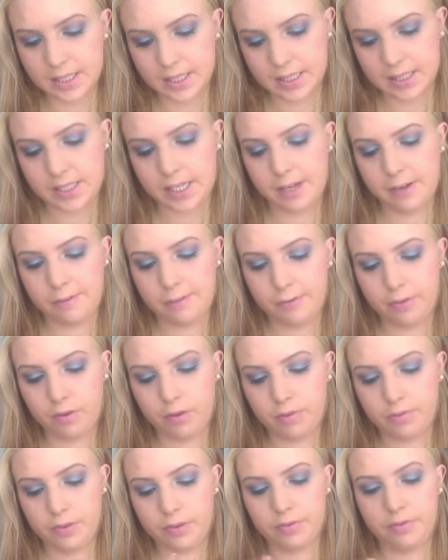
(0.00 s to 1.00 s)

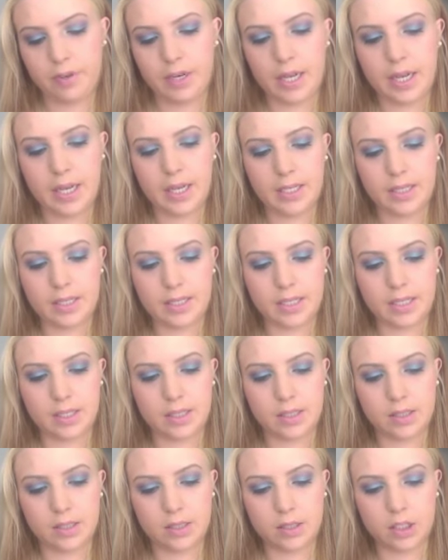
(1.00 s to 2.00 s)
C415,
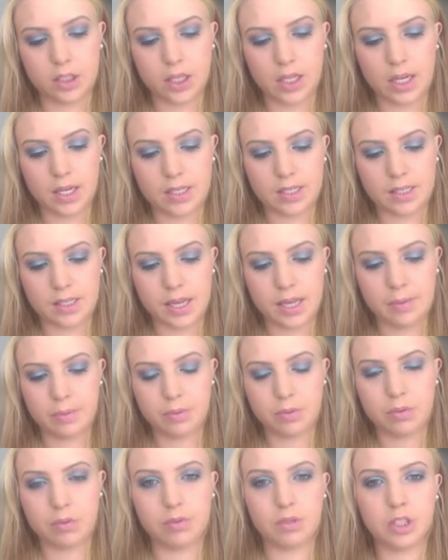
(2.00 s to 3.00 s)
the Deluxe
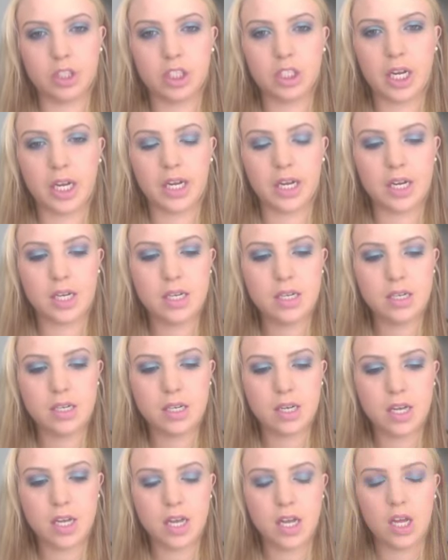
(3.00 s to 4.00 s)
Shader,
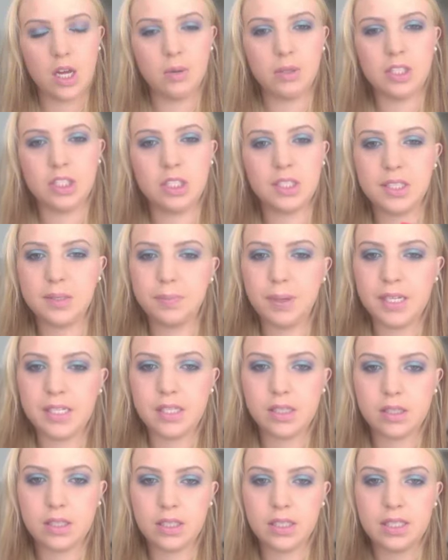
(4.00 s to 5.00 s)
which is just
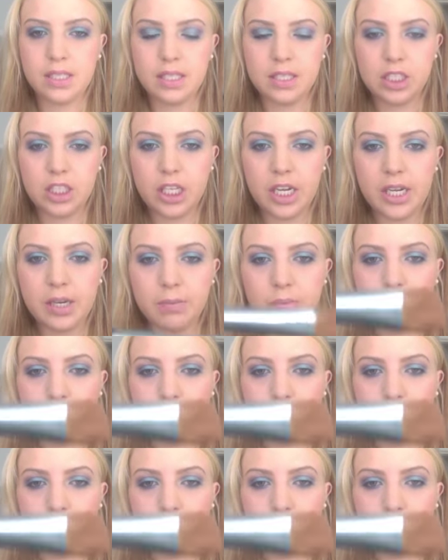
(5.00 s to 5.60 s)
basically a shader